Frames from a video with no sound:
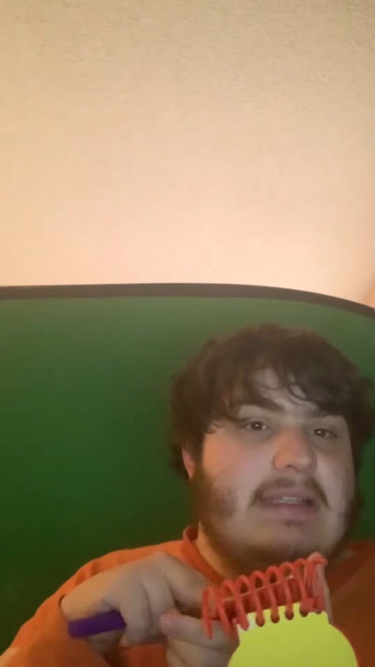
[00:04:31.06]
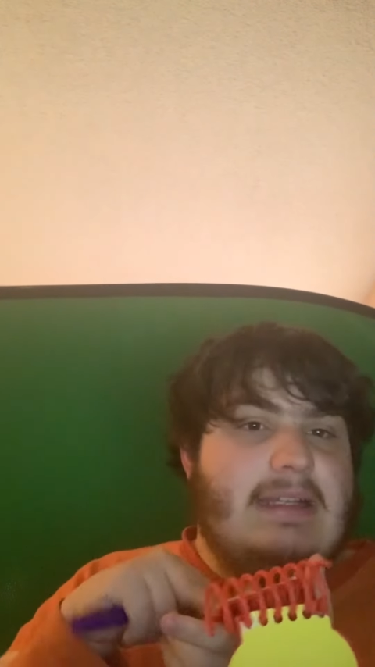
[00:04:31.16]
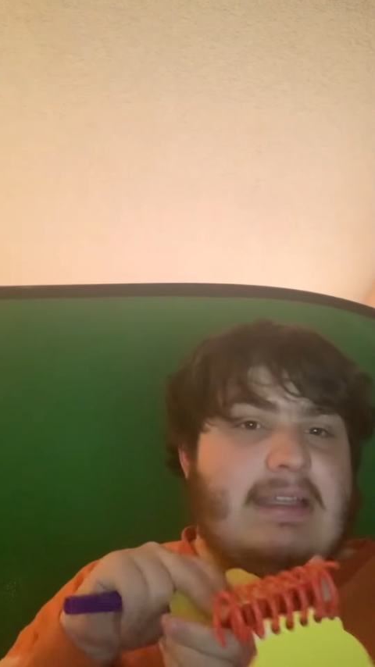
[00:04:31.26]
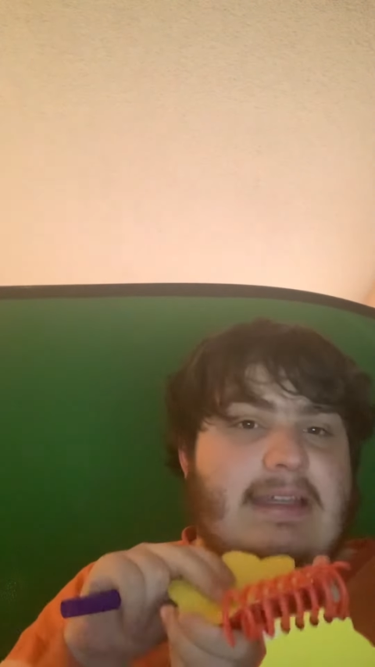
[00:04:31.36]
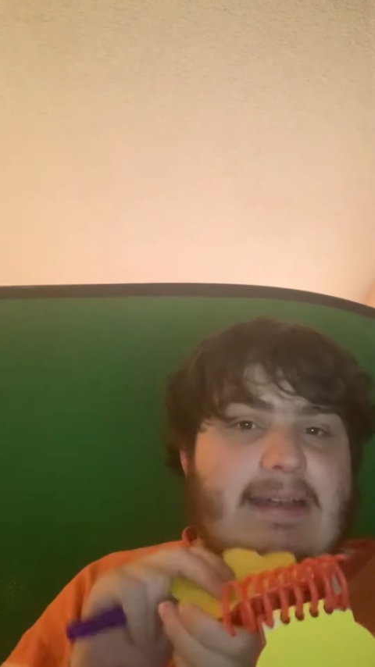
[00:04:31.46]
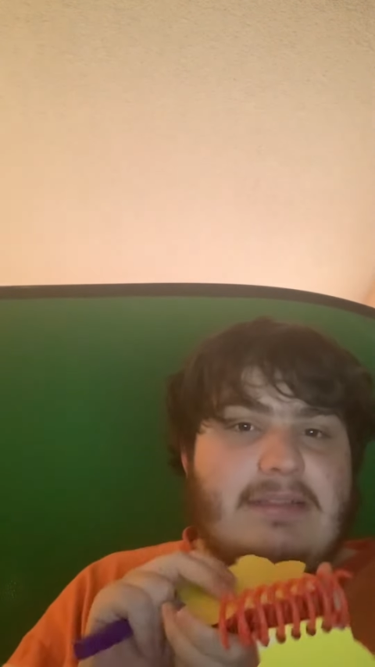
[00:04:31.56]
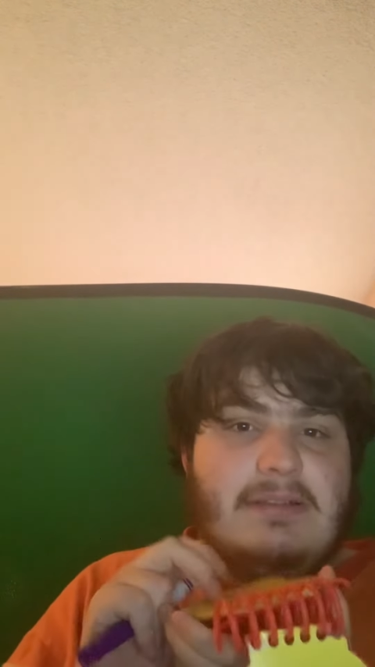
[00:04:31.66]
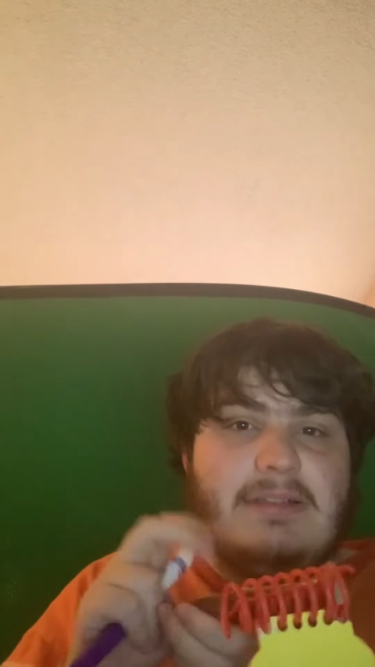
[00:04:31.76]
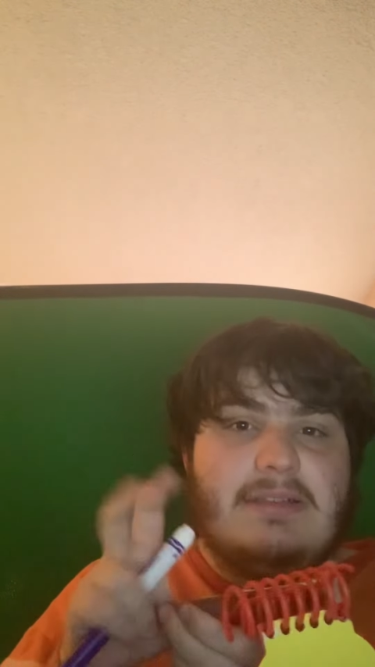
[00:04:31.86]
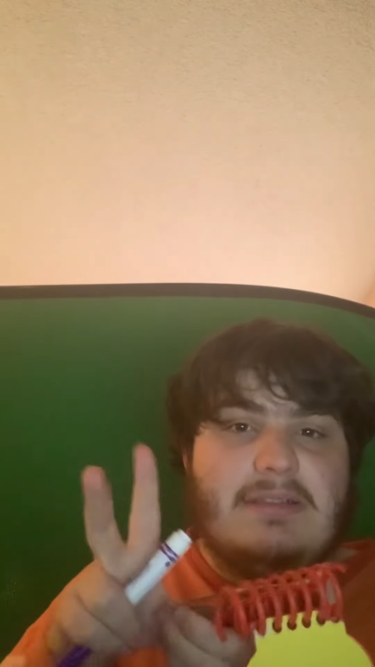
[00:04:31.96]
a cash
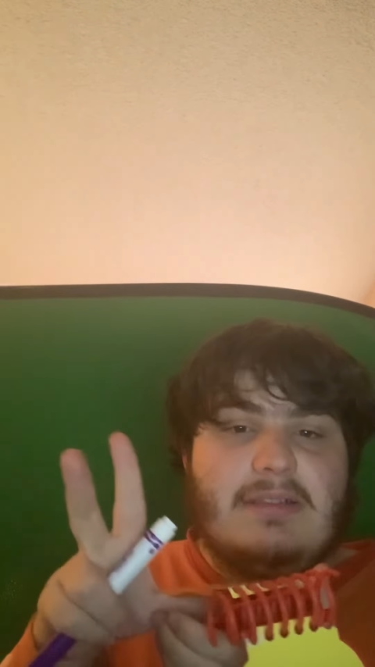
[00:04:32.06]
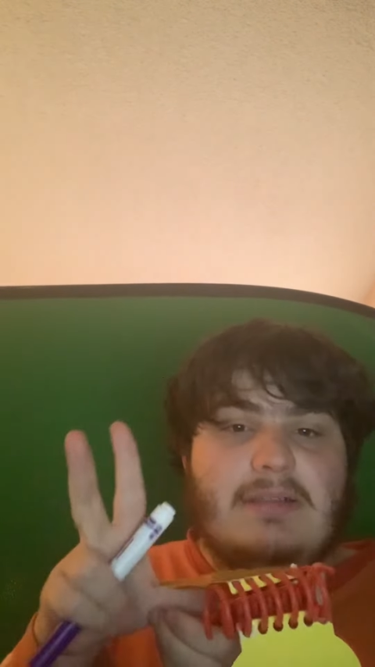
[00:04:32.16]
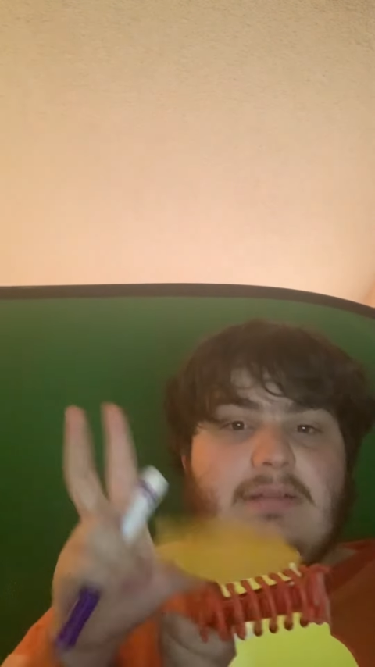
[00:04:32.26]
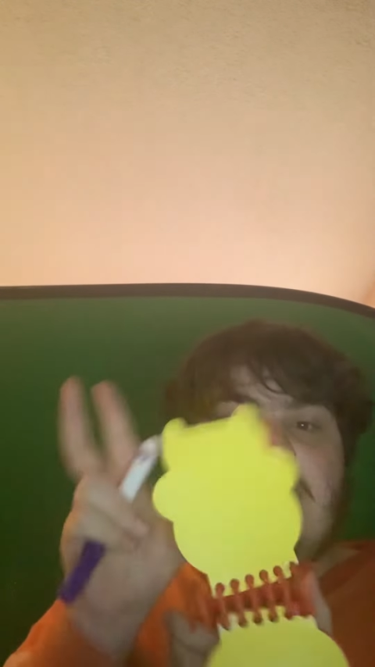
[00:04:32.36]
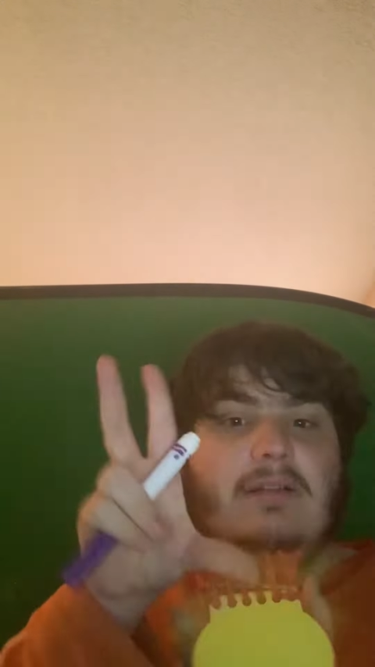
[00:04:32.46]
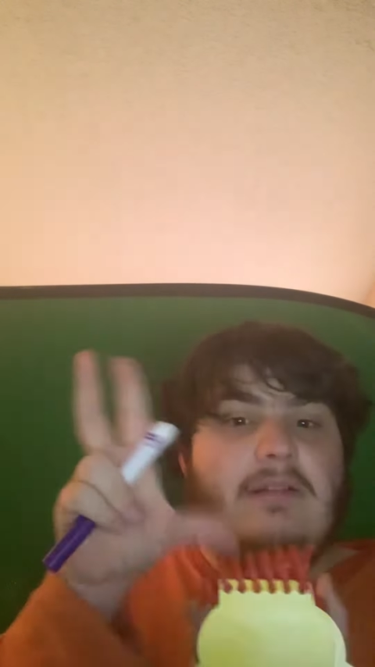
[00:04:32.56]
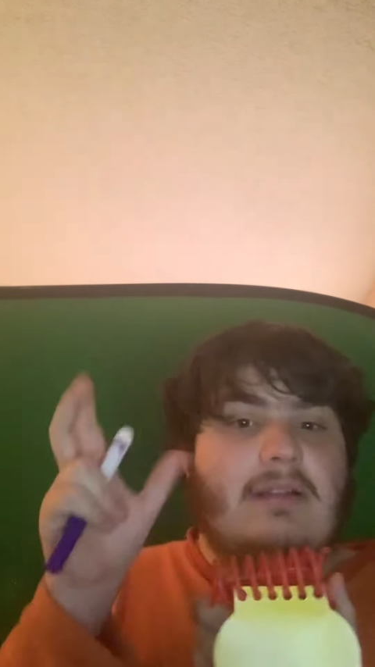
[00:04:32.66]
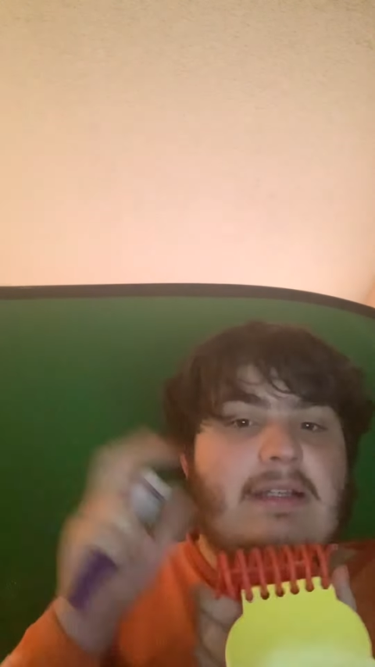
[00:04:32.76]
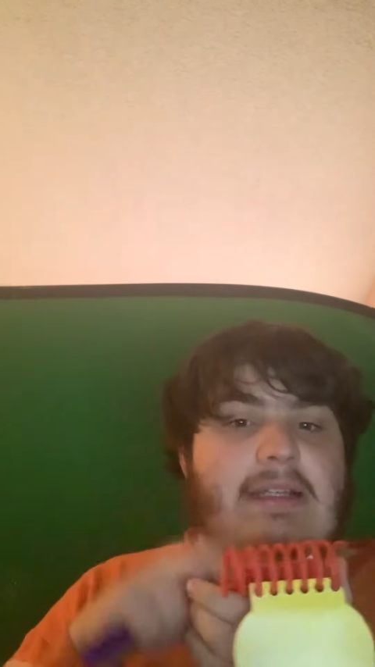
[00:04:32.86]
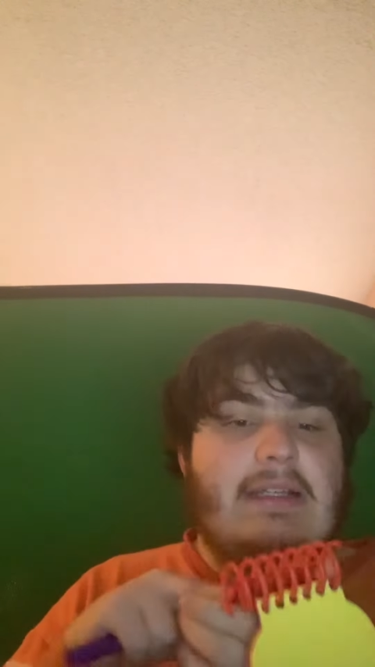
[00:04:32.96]
register,
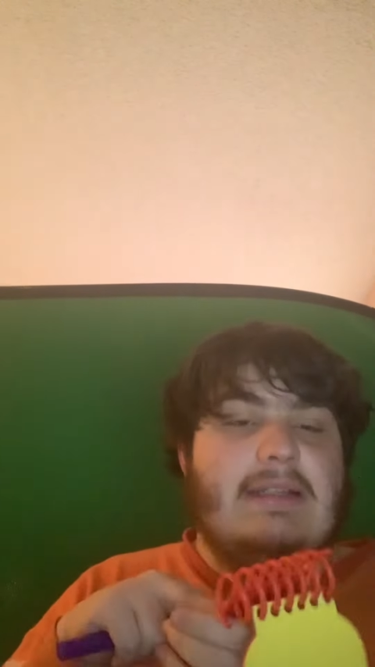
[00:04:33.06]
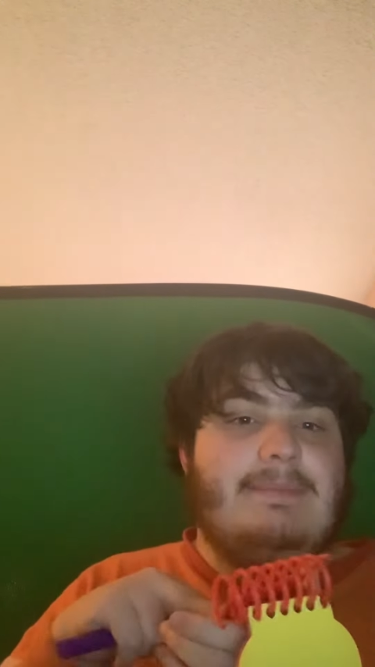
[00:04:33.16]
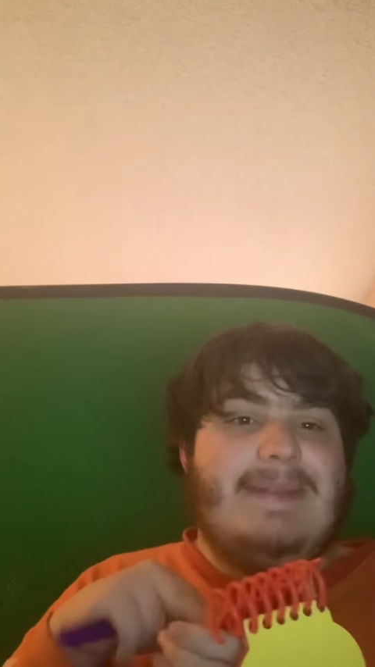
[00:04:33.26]
and a